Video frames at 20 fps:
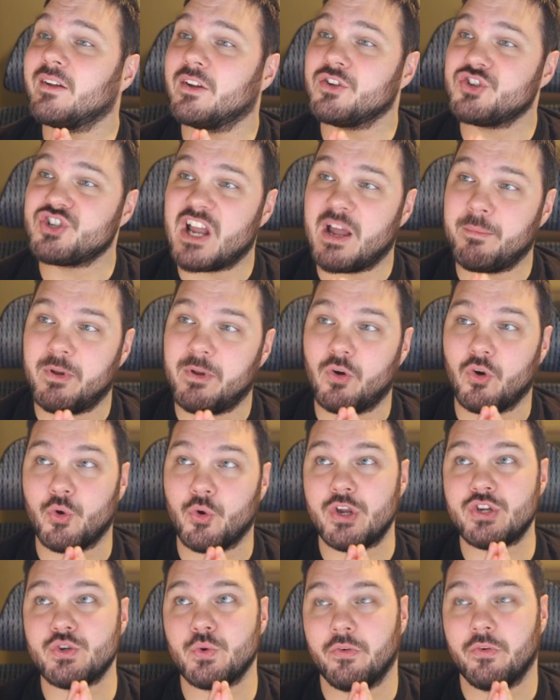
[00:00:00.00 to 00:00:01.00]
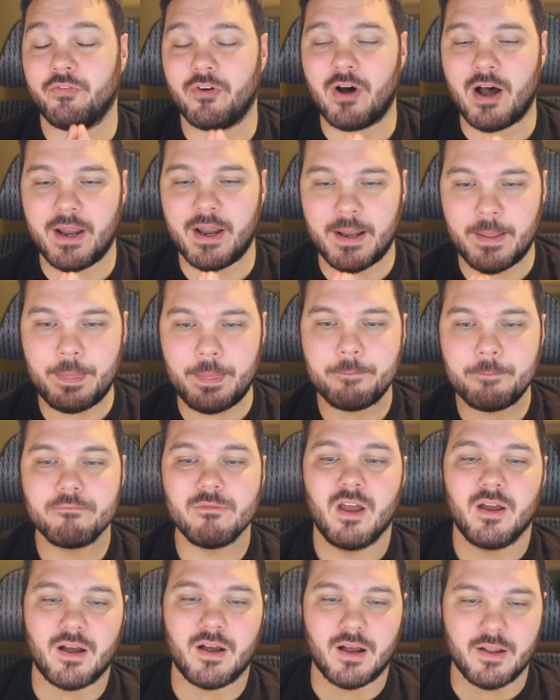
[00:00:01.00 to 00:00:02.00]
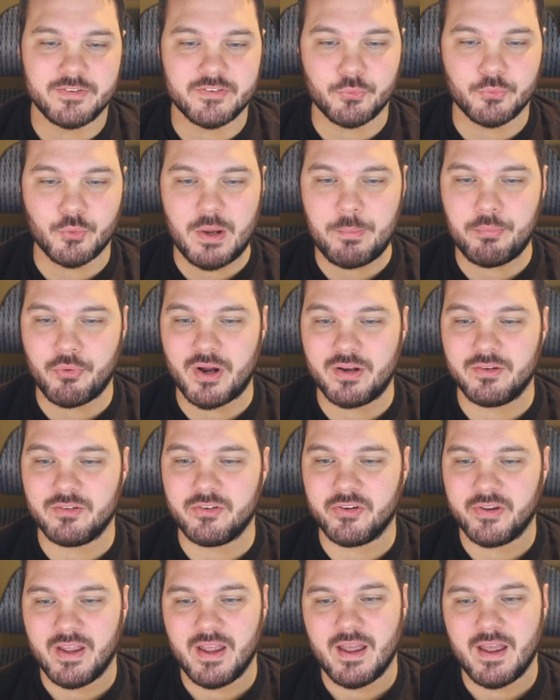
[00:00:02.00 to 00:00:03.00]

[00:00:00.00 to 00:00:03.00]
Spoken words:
enchantment, or creature with flying. It's a reprint.